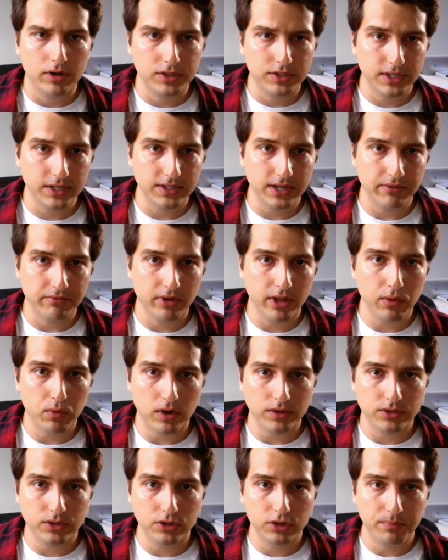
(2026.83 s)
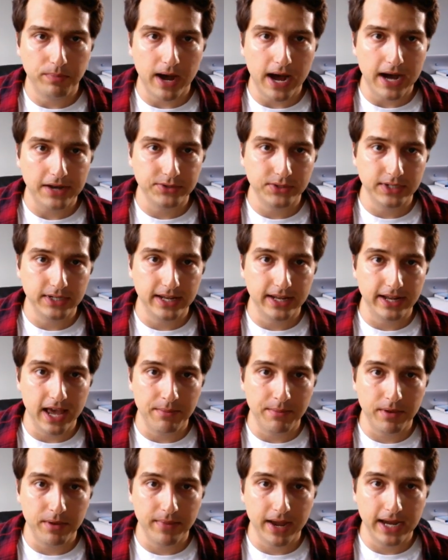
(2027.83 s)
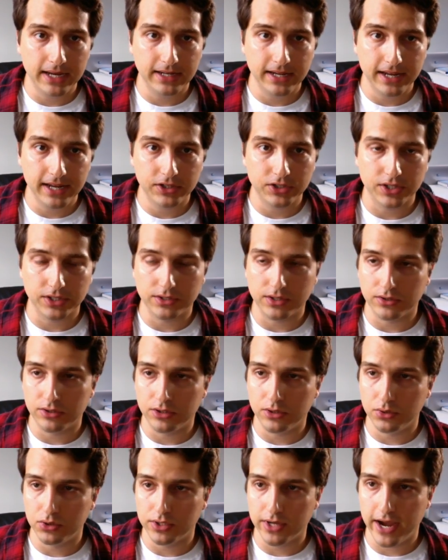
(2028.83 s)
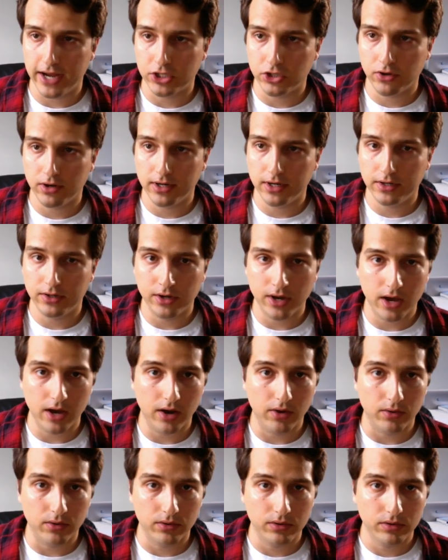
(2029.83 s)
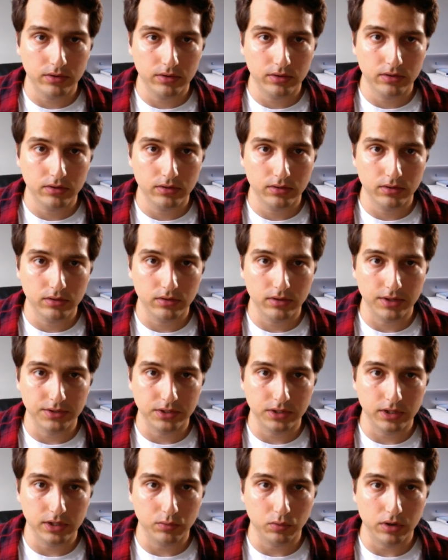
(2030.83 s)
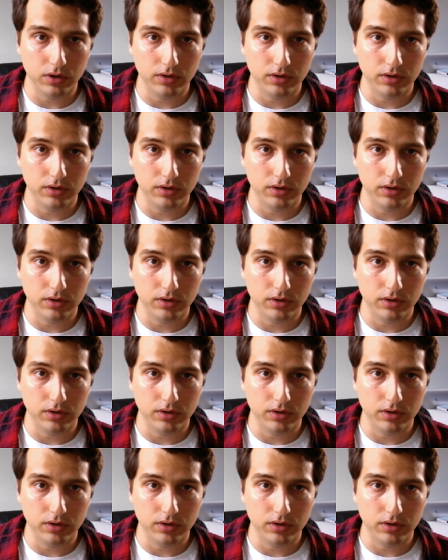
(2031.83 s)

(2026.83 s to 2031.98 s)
says, I really want to do boxing and MMA niche. Is it too saturated? No. It's a good one.